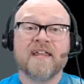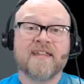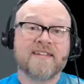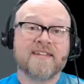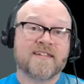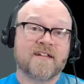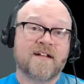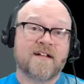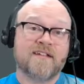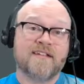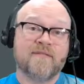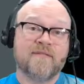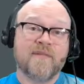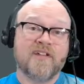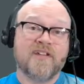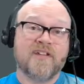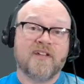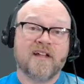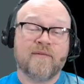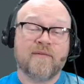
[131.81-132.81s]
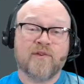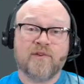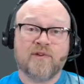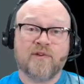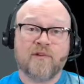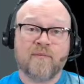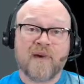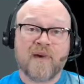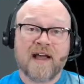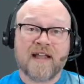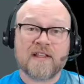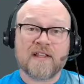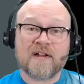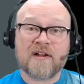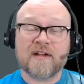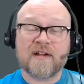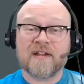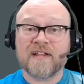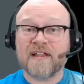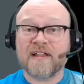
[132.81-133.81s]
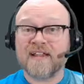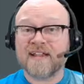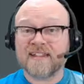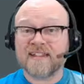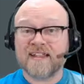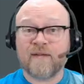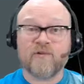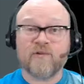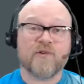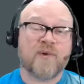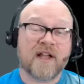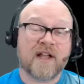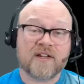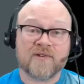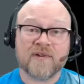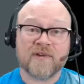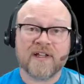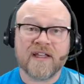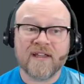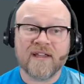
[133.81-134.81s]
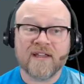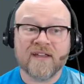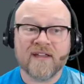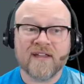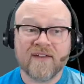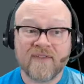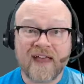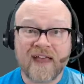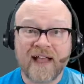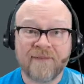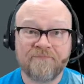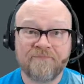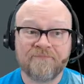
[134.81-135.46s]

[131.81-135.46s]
installs the MinGW compiler in a subdirectory of that.